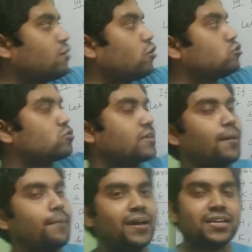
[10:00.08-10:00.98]
also K
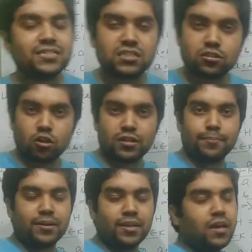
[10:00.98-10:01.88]
minus is
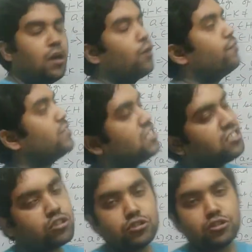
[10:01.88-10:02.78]
non-empty, which
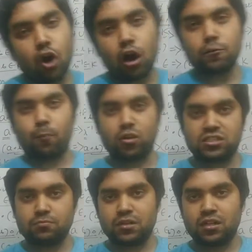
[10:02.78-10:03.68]
is not
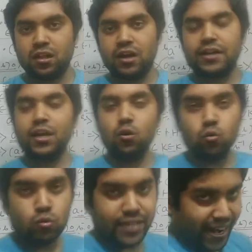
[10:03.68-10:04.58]
possible due
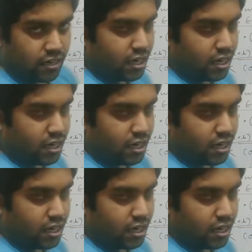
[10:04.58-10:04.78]
to that